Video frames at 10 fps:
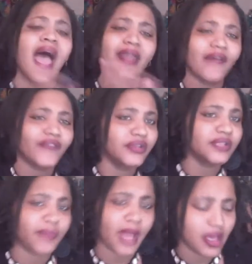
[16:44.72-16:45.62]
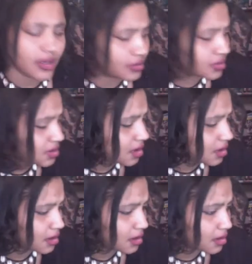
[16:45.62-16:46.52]
don't have to do spells.
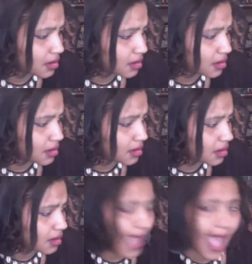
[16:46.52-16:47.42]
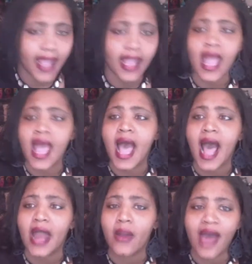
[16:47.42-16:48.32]
Okay. I
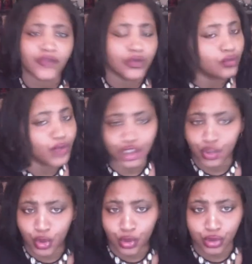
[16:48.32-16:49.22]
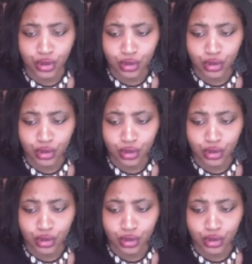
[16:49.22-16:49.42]
don't have to do rituals.